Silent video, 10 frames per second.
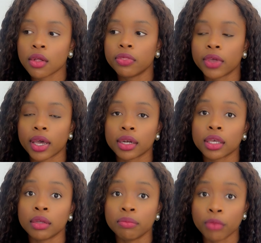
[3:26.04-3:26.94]
then
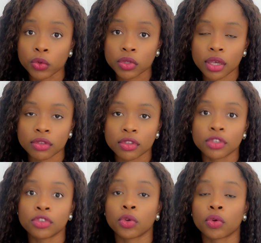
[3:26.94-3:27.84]
in most
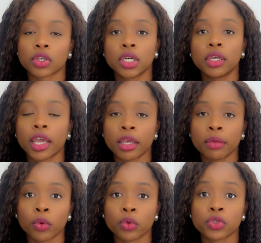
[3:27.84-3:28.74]
cases you're actually
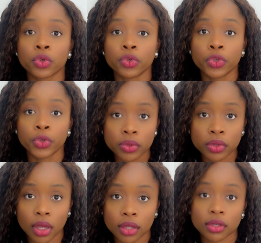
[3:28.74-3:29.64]
able to use
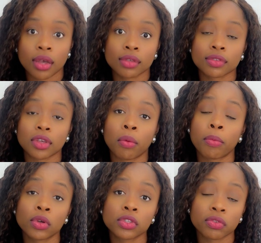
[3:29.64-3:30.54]
that as a
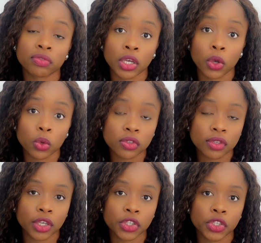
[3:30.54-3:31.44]
point of
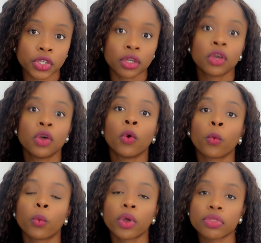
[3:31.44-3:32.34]
negotiation
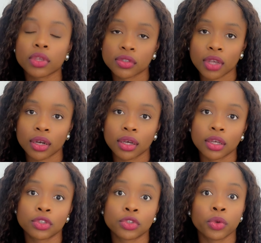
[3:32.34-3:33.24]
with the seller
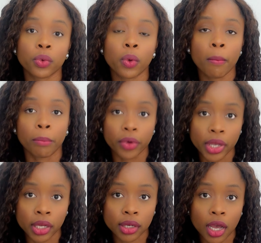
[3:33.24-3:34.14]
to
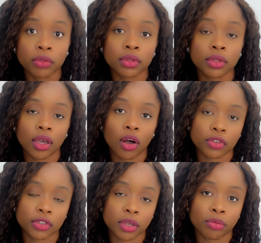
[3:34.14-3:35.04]
bring down the
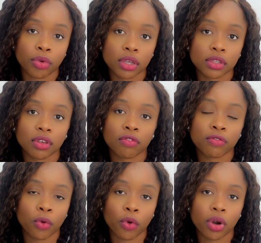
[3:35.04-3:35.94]
asking price
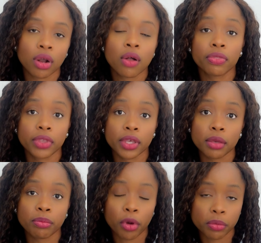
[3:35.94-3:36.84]
for the
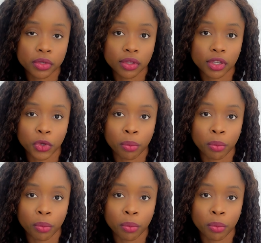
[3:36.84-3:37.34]
property that you're